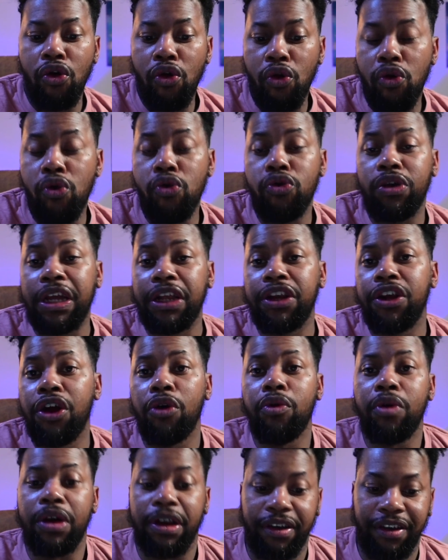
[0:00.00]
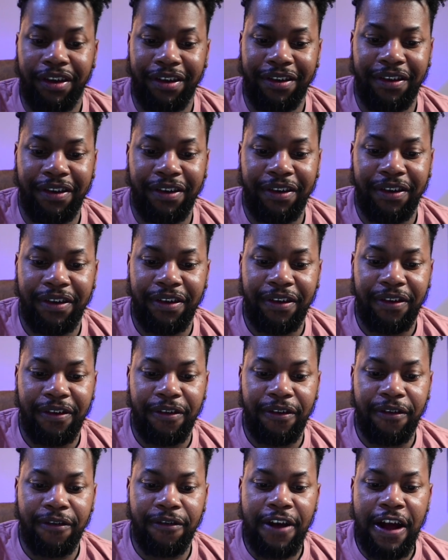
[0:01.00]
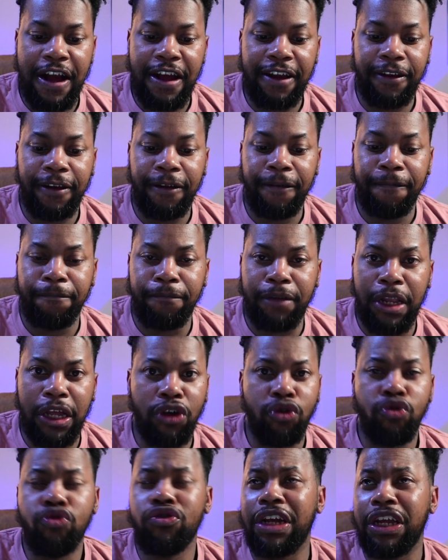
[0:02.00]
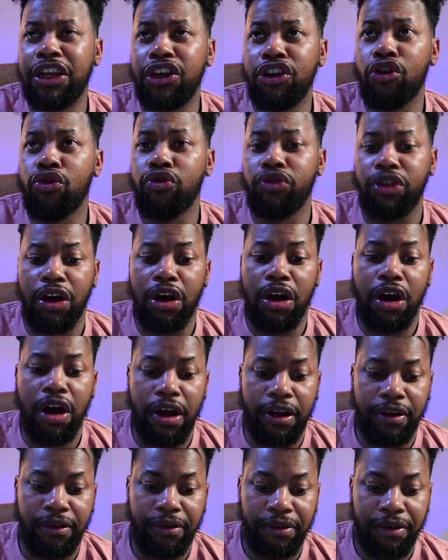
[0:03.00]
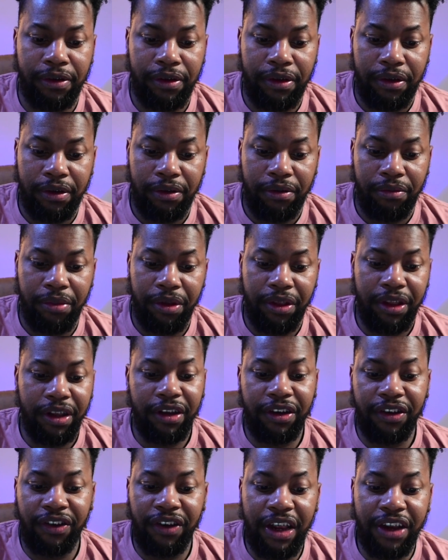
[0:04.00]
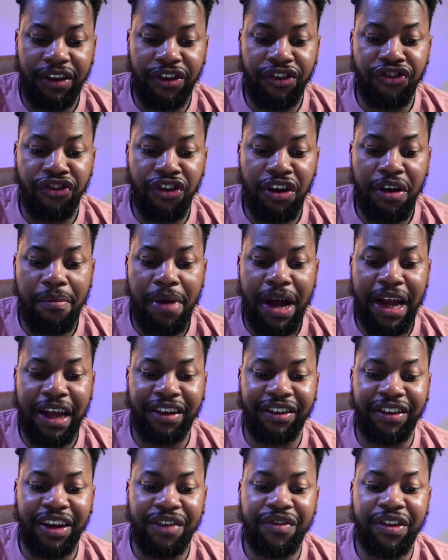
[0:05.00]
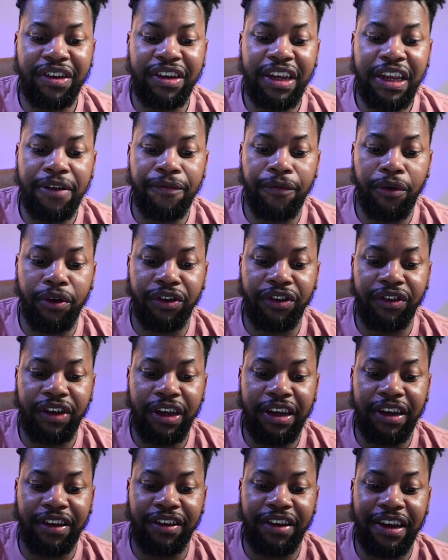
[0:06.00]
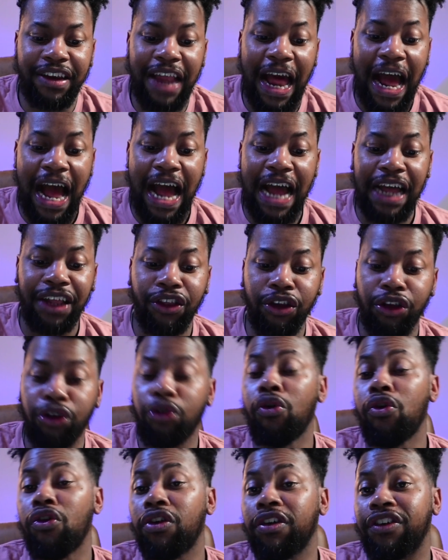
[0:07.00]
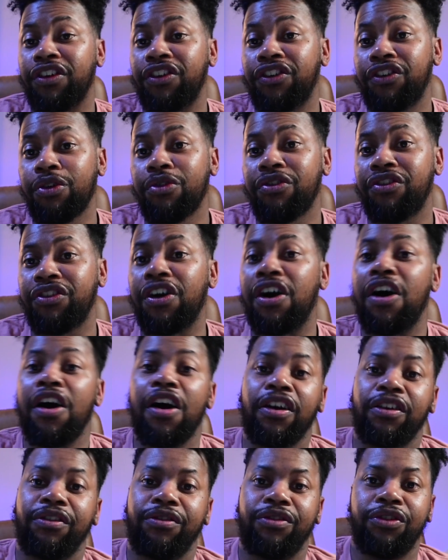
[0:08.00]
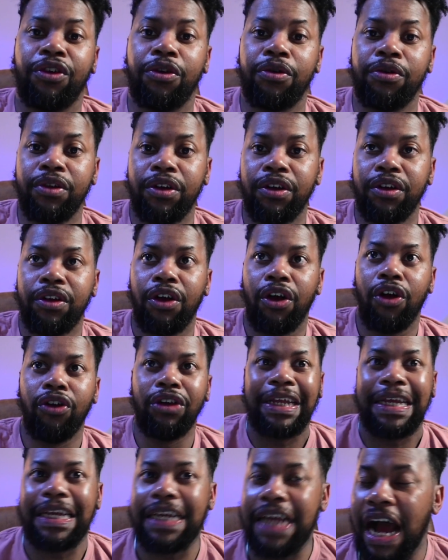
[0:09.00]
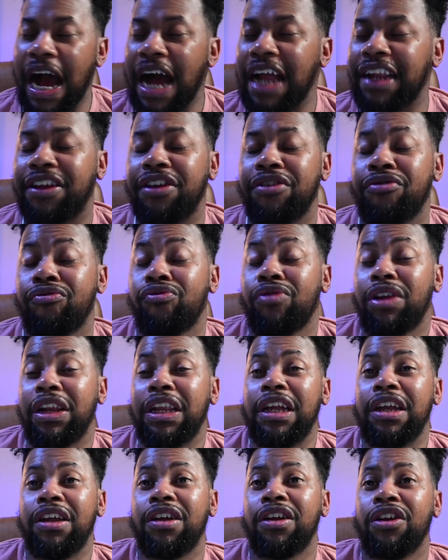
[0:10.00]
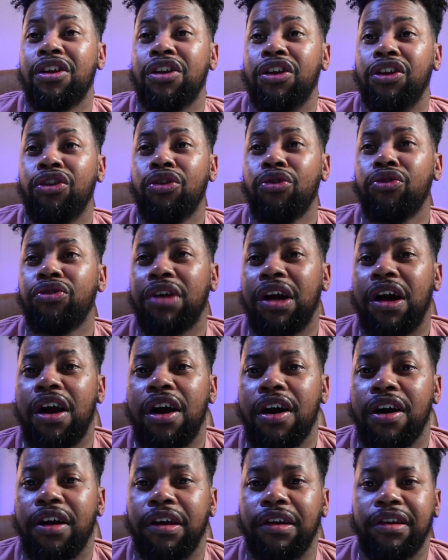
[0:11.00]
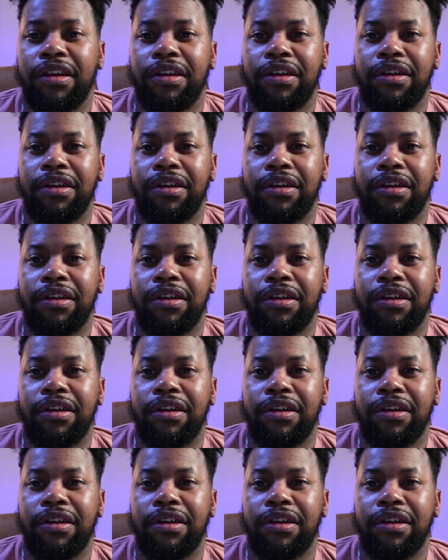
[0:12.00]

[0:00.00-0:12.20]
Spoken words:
Who can know it? Right? Like, who can know the heart? But then it says in Jeremiah 17 verse 10, it says, I, the Lord, search the heart. So only God can really know the heart.